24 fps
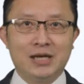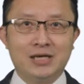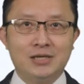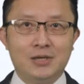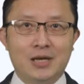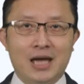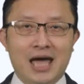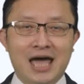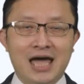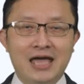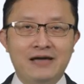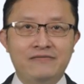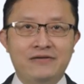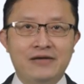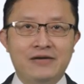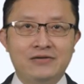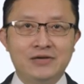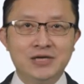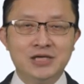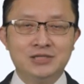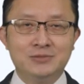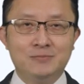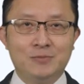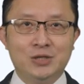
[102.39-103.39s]
glad that
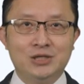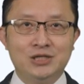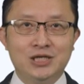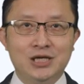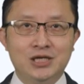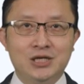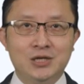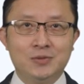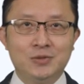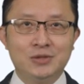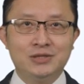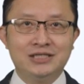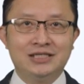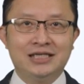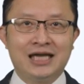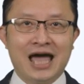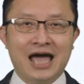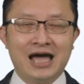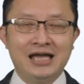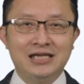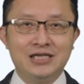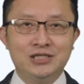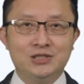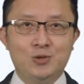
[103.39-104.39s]
this particular
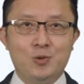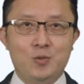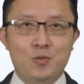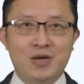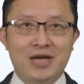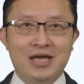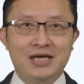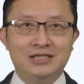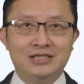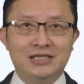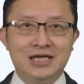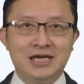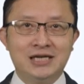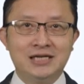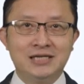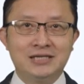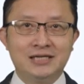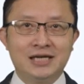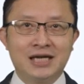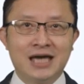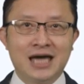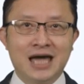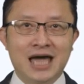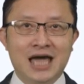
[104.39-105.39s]
stack is orientated
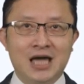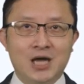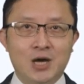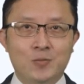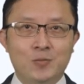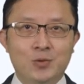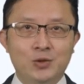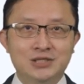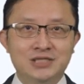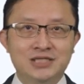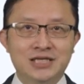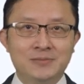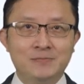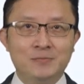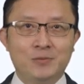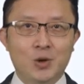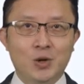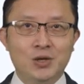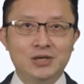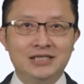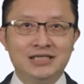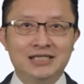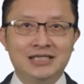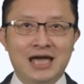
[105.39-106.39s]
in almost a
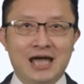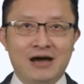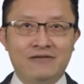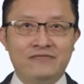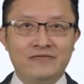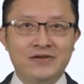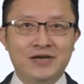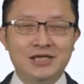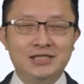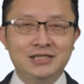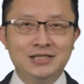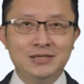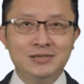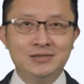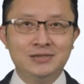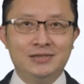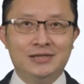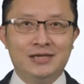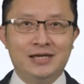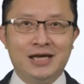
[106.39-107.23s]
north-south facing,